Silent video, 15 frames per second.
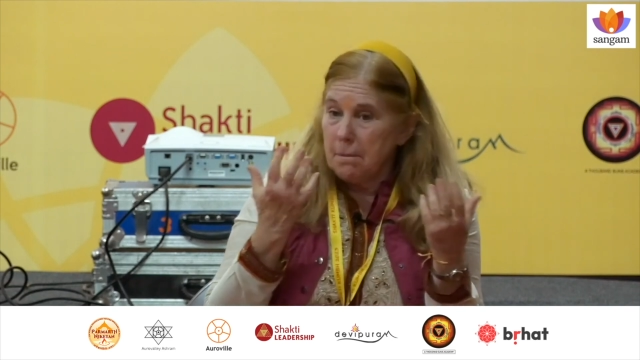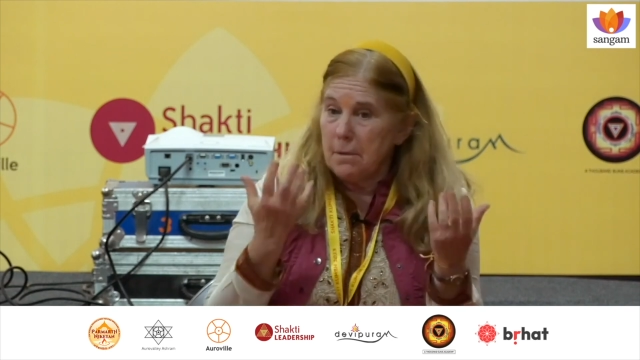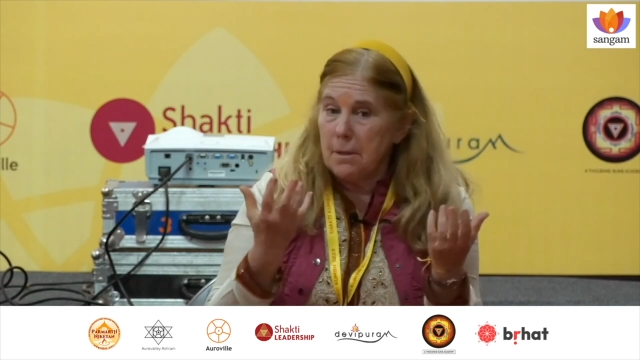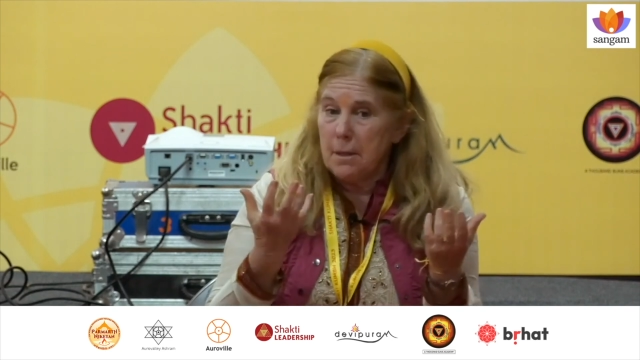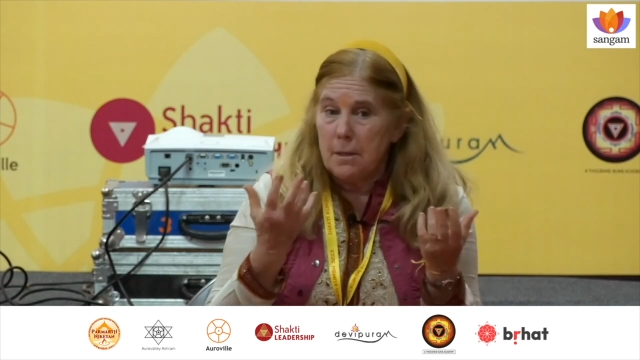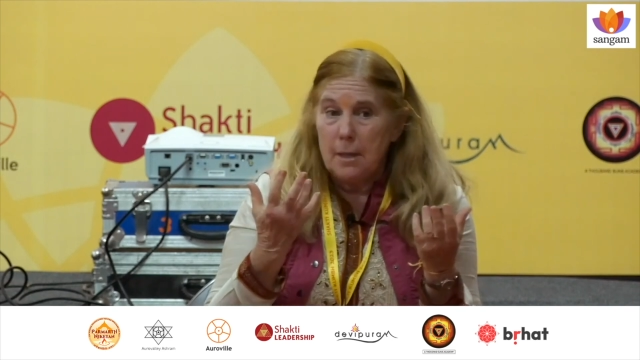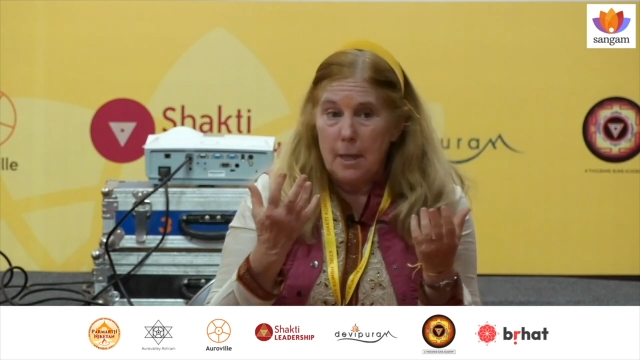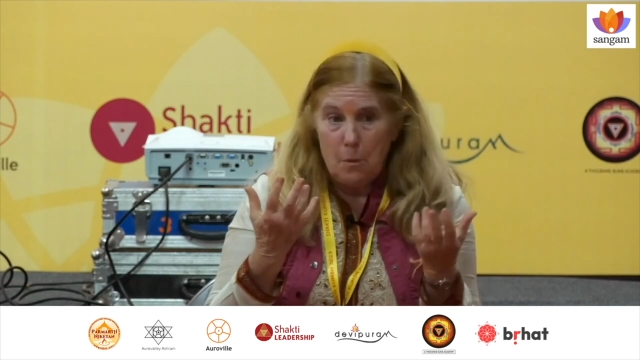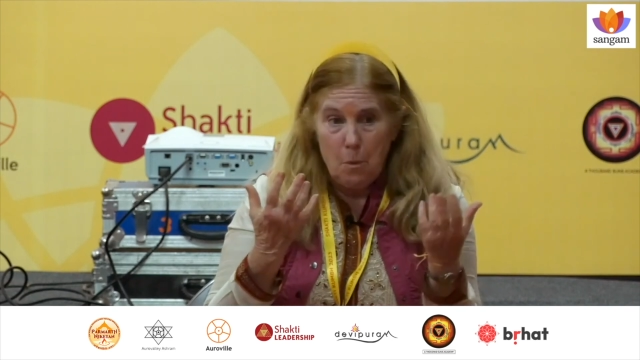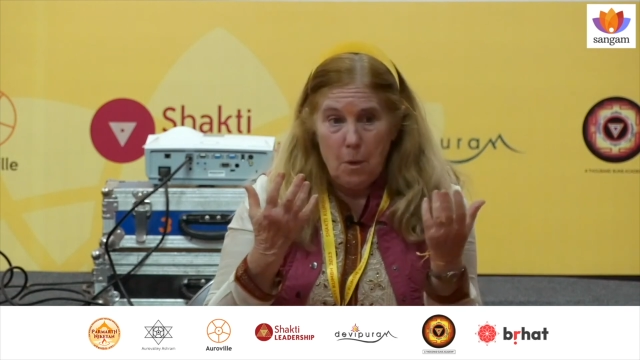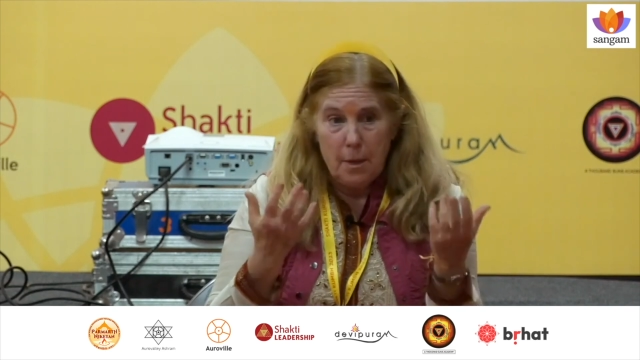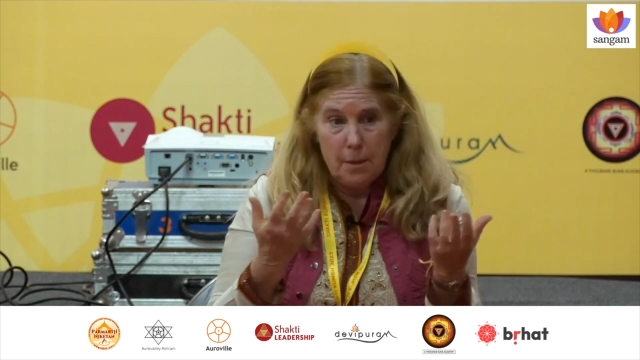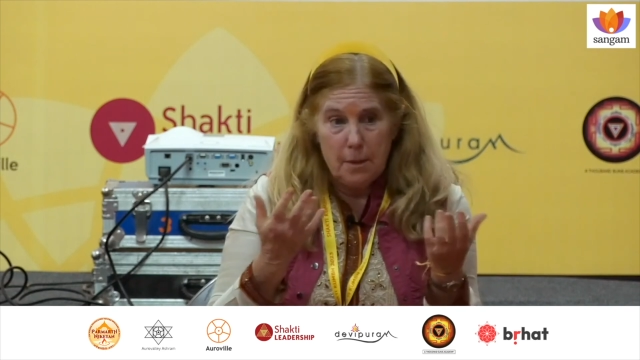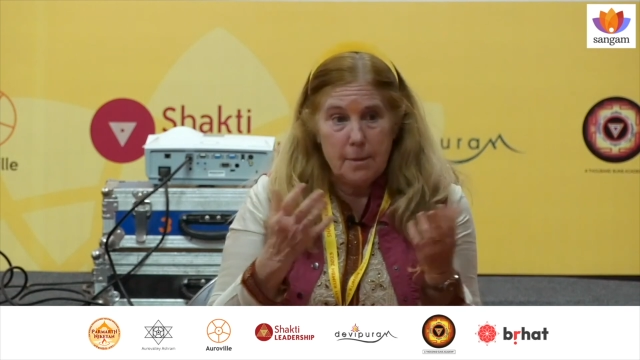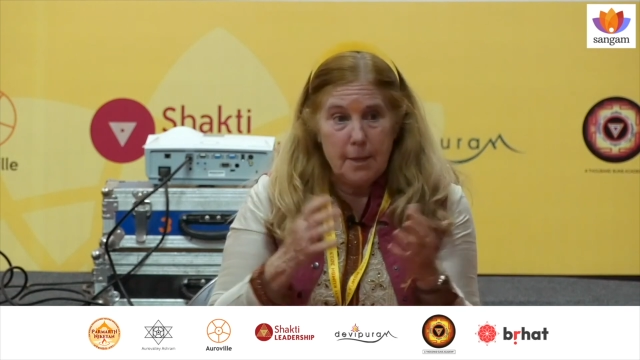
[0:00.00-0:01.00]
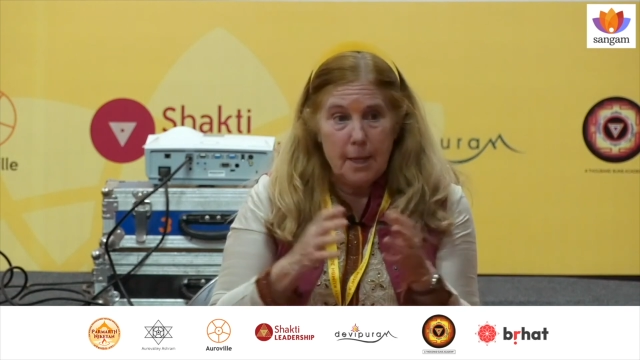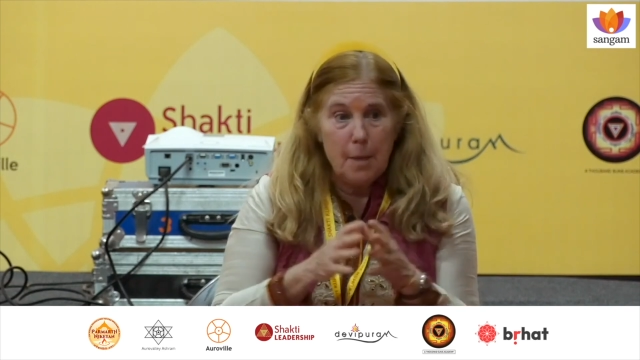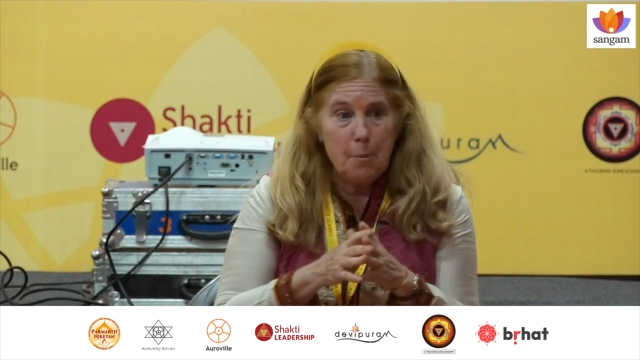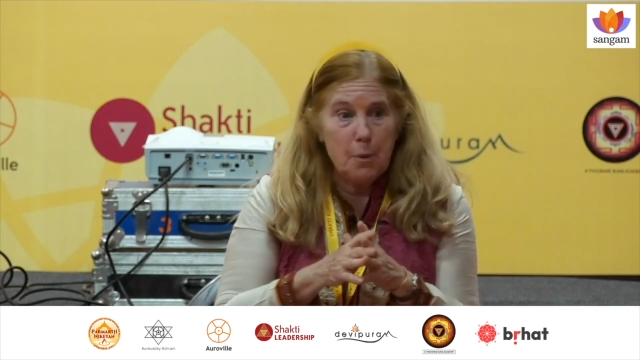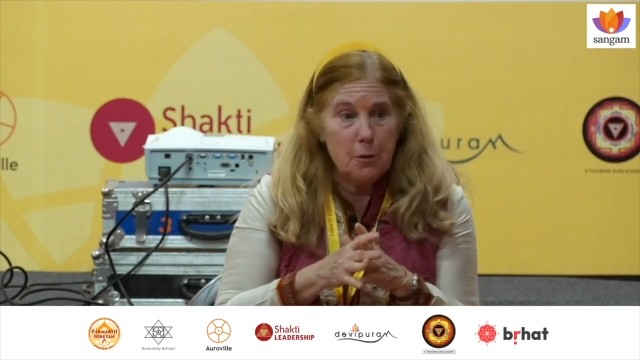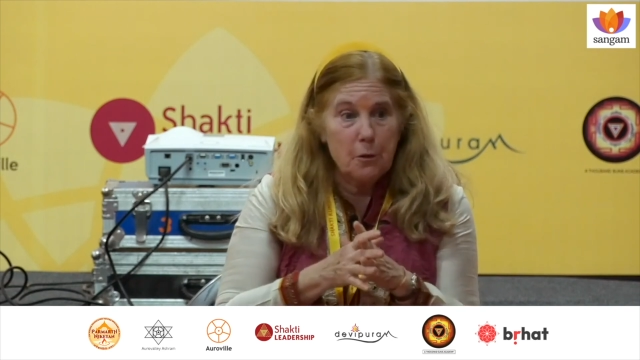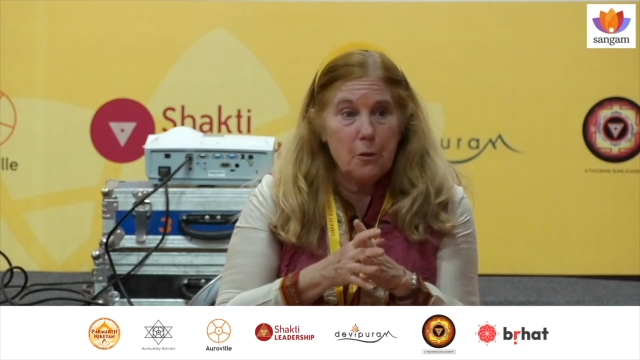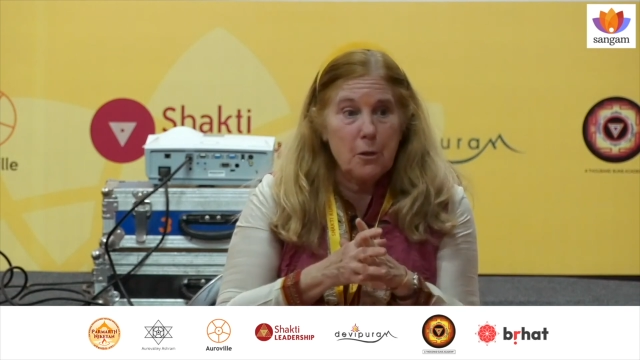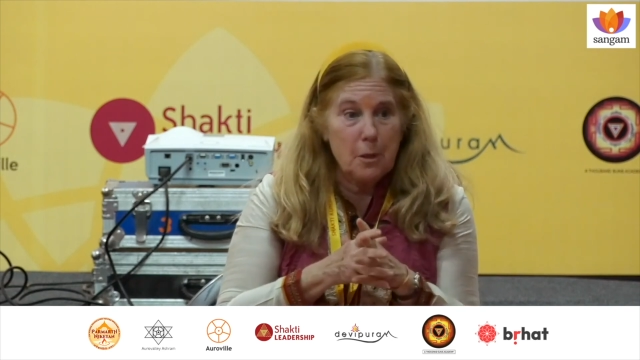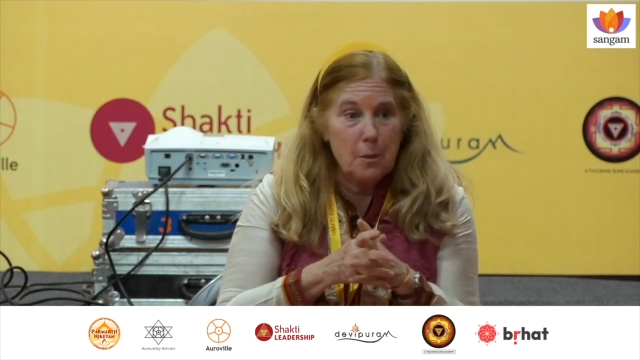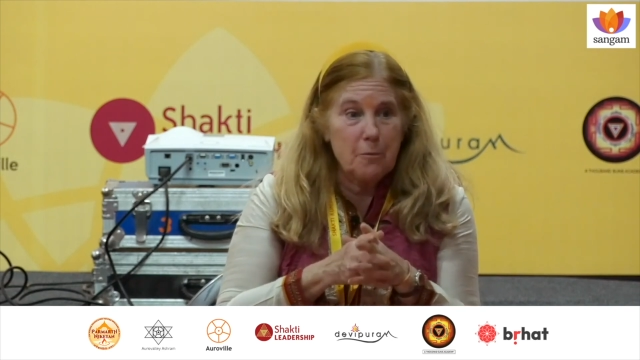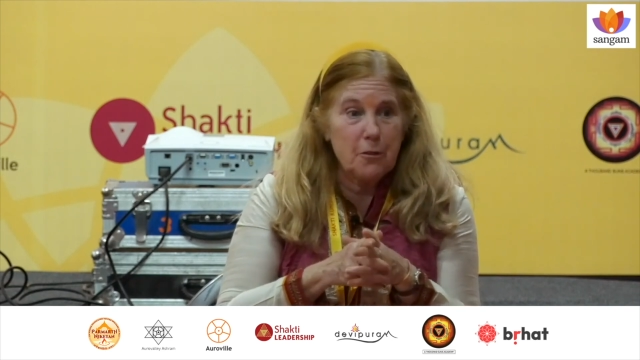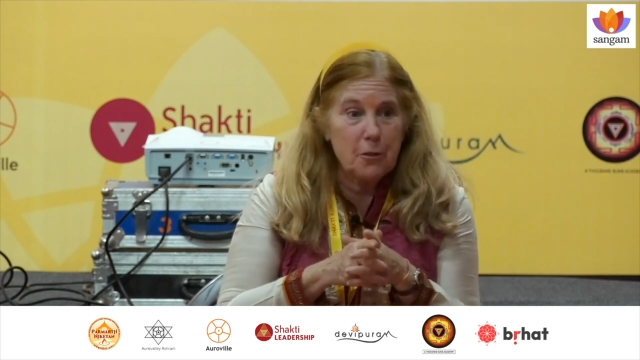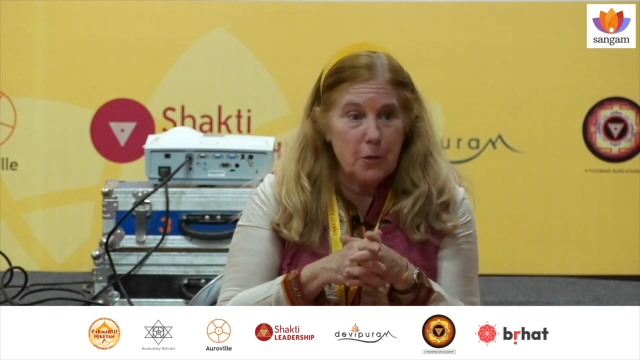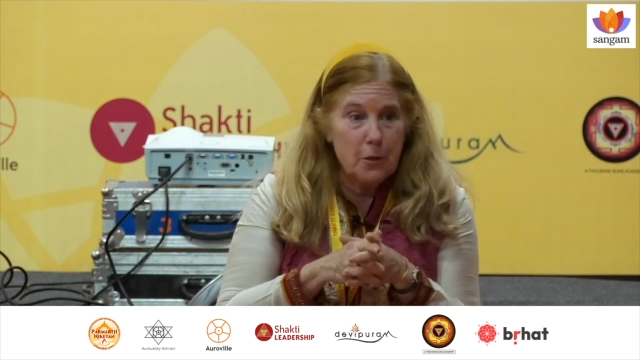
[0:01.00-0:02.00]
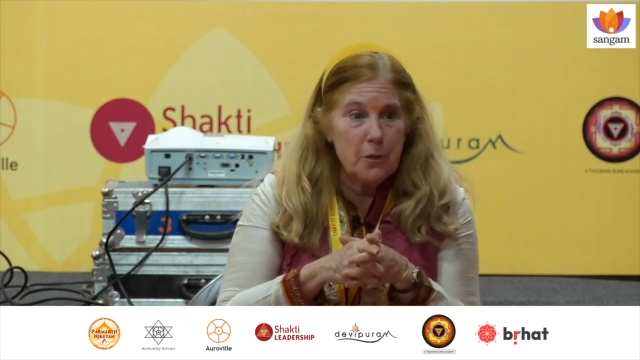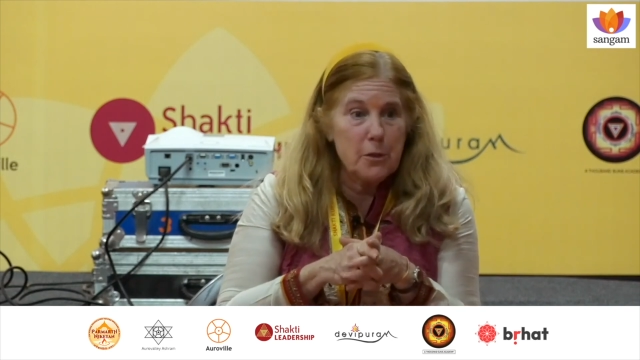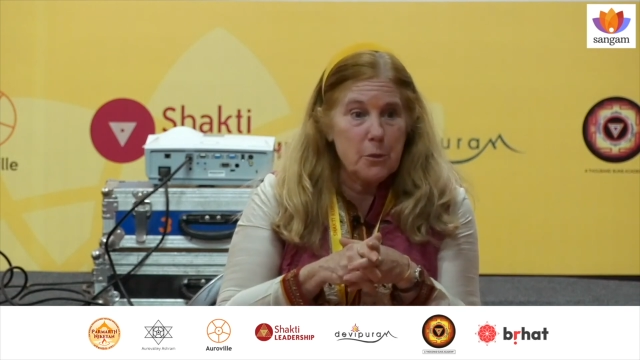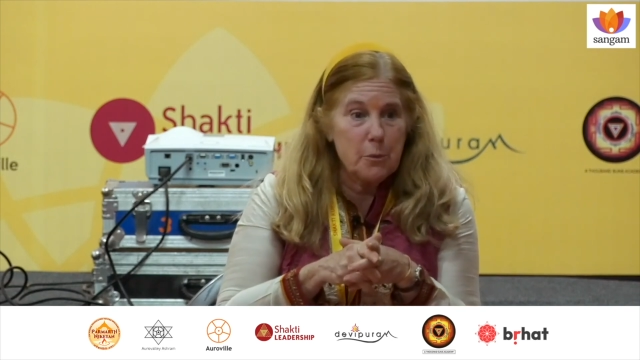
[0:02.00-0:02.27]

Sita had wanted to set up a gurukulam for girls,